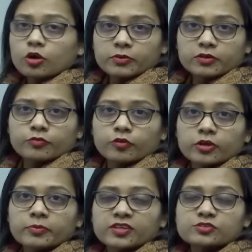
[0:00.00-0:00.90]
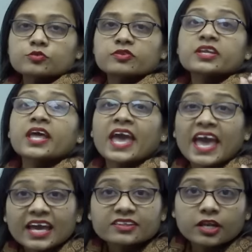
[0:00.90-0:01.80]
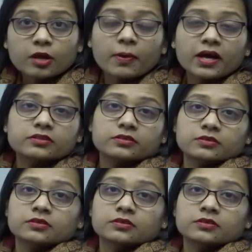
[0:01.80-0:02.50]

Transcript: economic forum has chosen Hyderabad.